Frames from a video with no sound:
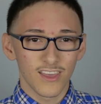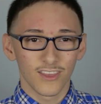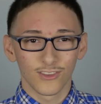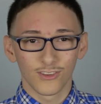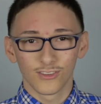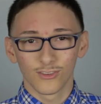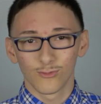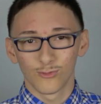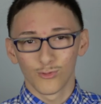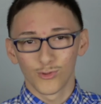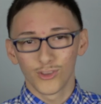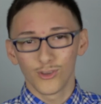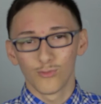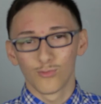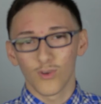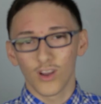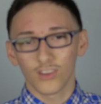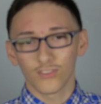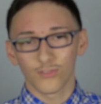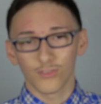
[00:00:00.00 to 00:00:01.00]
You
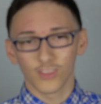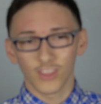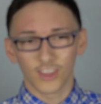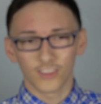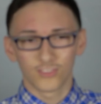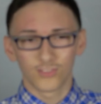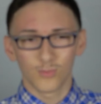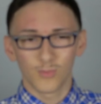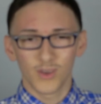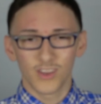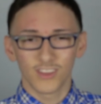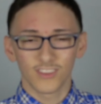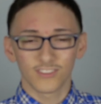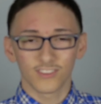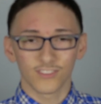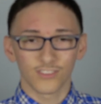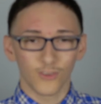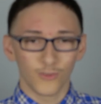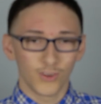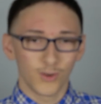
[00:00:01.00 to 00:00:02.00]
run for like 2 minutes
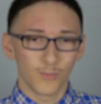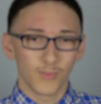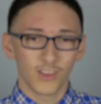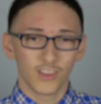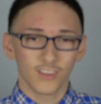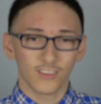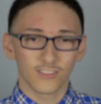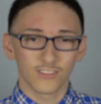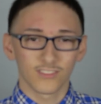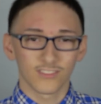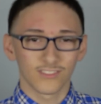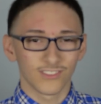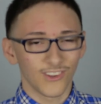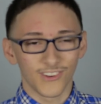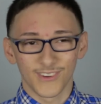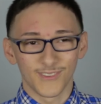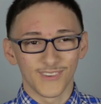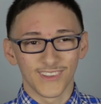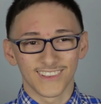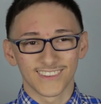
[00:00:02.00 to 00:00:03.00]
and 30
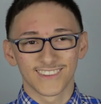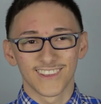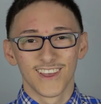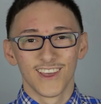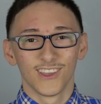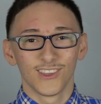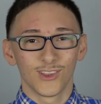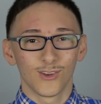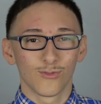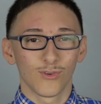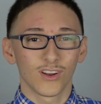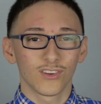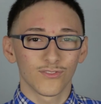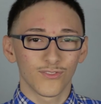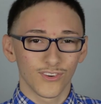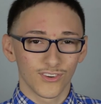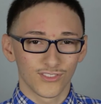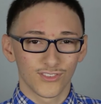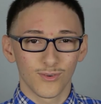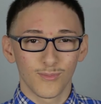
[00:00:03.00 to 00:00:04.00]
seconds. You run
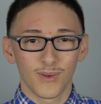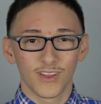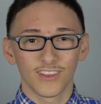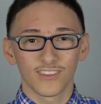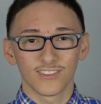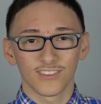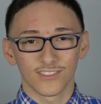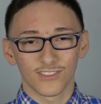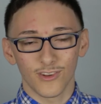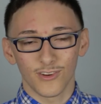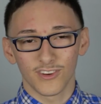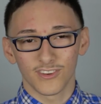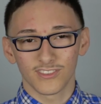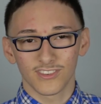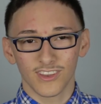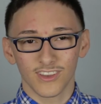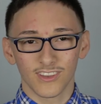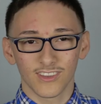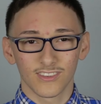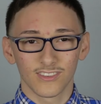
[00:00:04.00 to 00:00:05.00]
for 2 minutes and 30
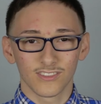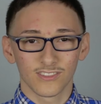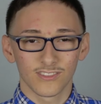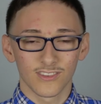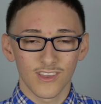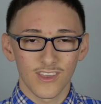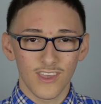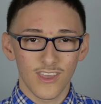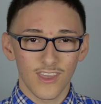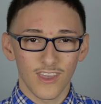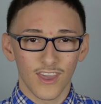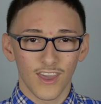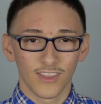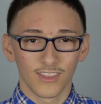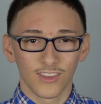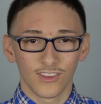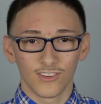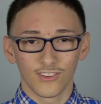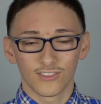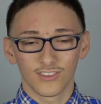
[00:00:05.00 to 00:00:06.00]
seconds,
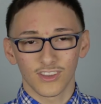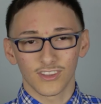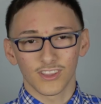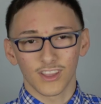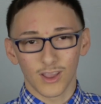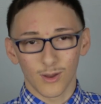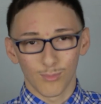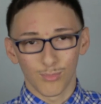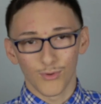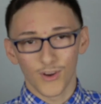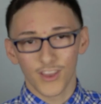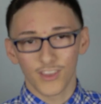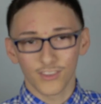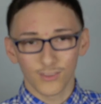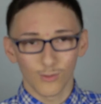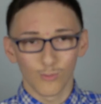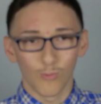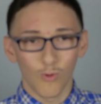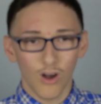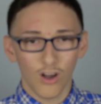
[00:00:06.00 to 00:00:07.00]
and then you take like a
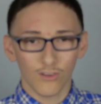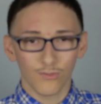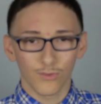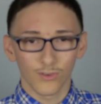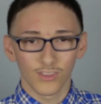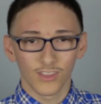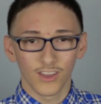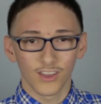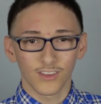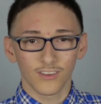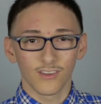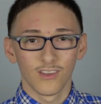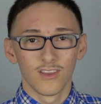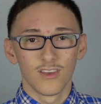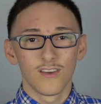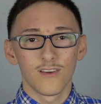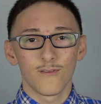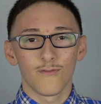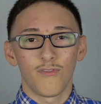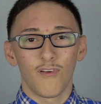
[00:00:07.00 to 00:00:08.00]
break. You walk for like
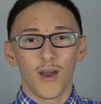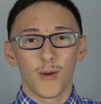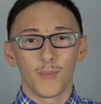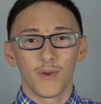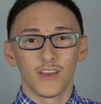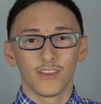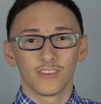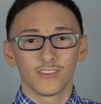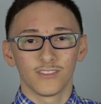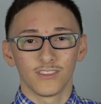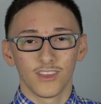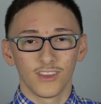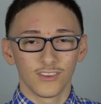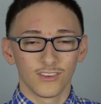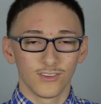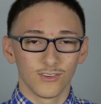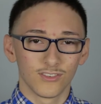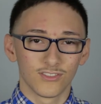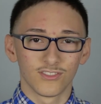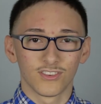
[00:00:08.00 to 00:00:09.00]
5 minutes, and
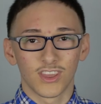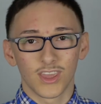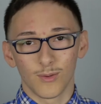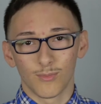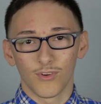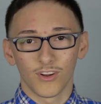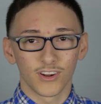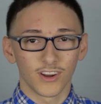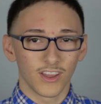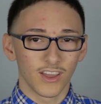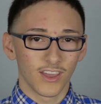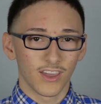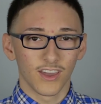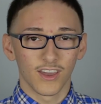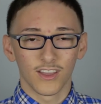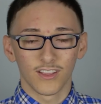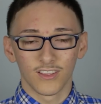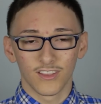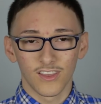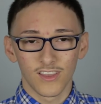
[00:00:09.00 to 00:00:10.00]
then you keep running
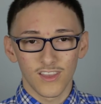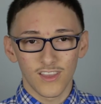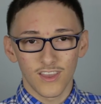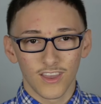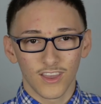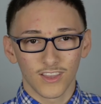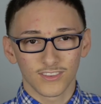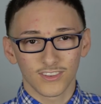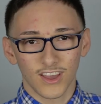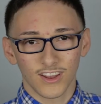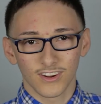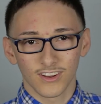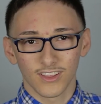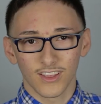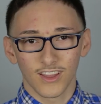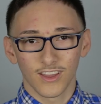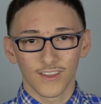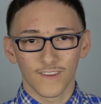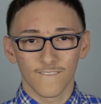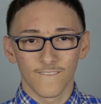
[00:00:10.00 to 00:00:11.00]
again. It's kind of
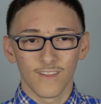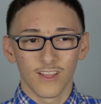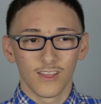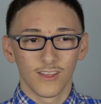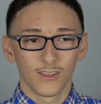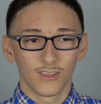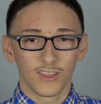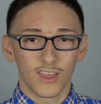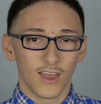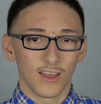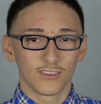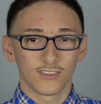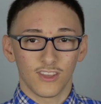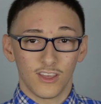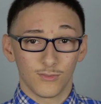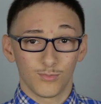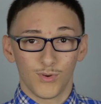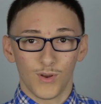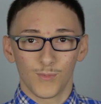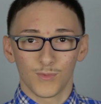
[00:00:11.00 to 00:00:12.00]
like, yeah, so
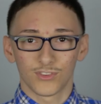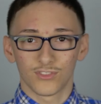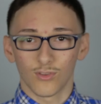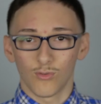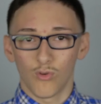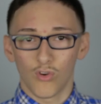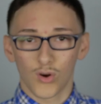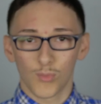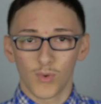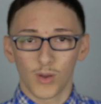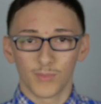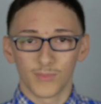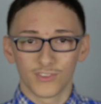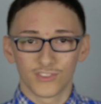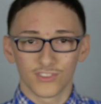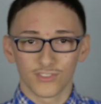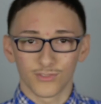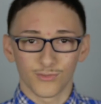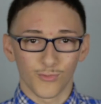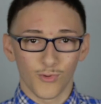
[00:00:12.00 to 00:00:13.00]
that's pretty much the warm-up. You
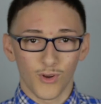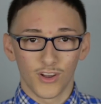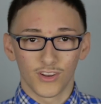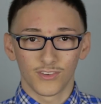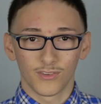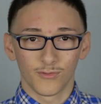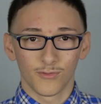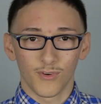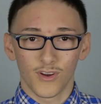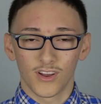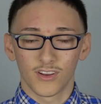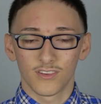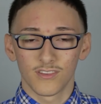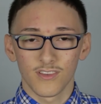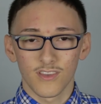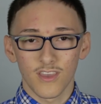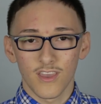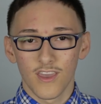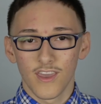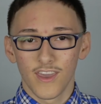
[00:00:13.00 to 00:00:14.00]
just run and run.
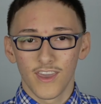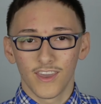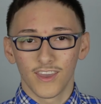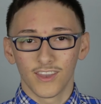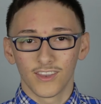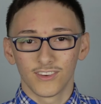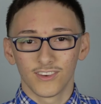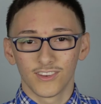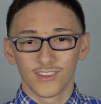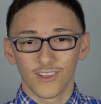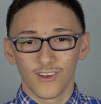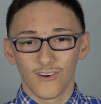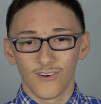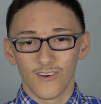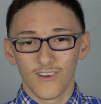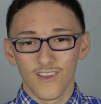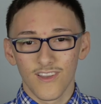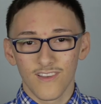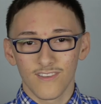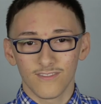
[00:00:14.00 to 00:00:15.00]
And you
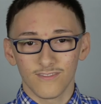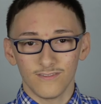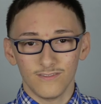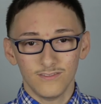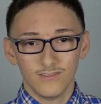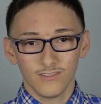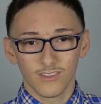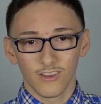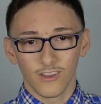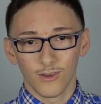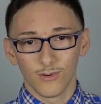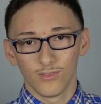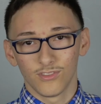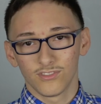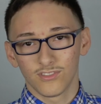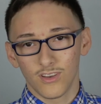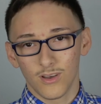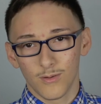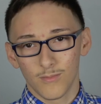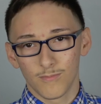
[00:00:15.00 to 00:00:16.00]
know, it
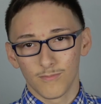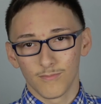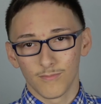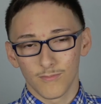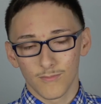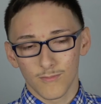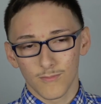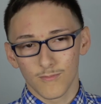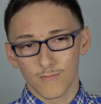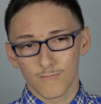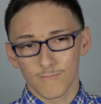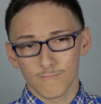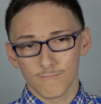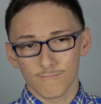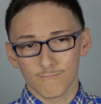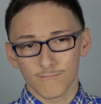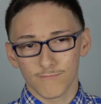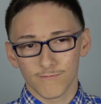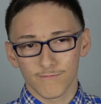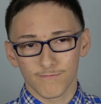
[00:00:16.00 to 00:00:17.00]
was I
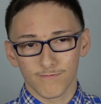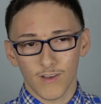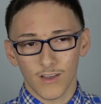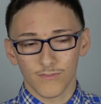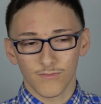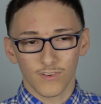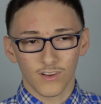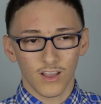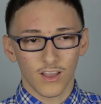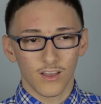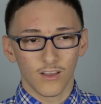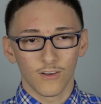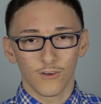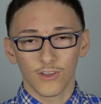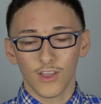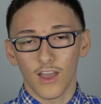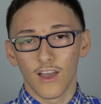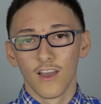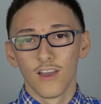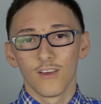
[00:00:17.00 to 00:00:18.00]
forgot. Oh
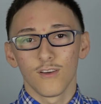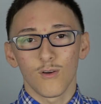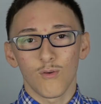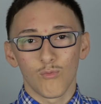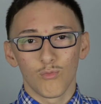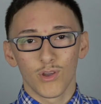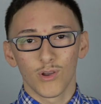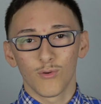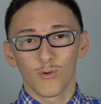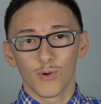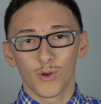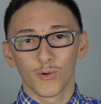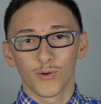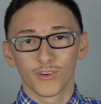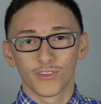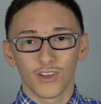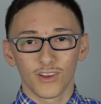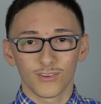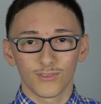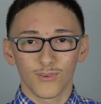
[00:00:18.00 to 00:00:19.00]
yeah, we
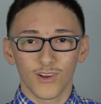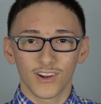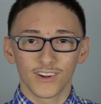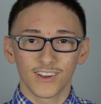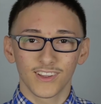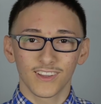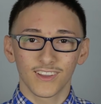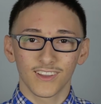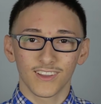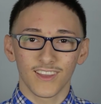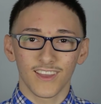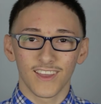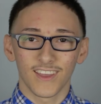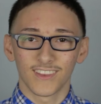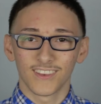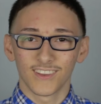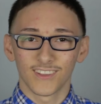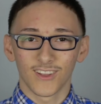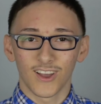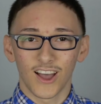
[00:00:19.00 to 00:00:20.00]
were done running,
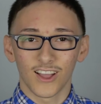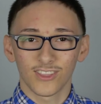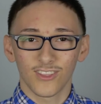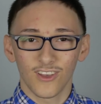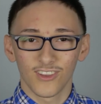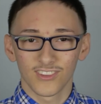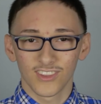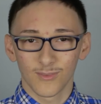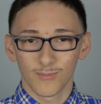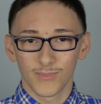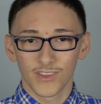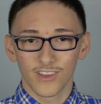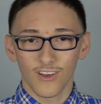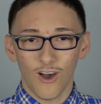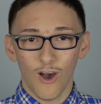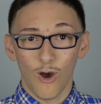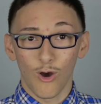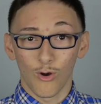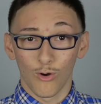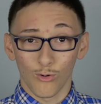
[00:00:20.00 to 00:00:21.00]
and you know, I thought it was gonna be
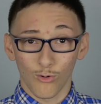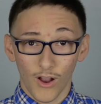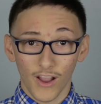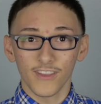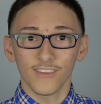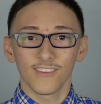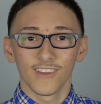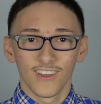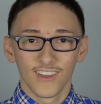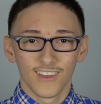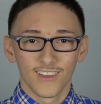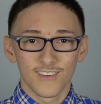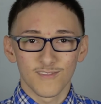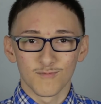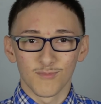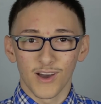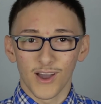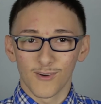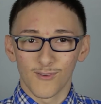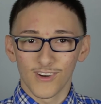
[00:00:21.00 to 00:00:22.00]
all right,
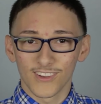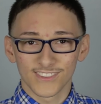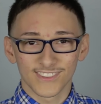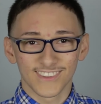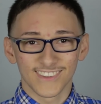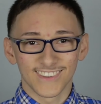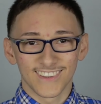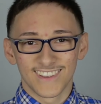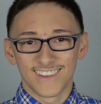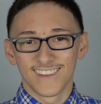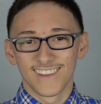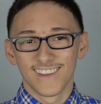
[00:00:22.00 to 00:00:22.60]
but I wasn't.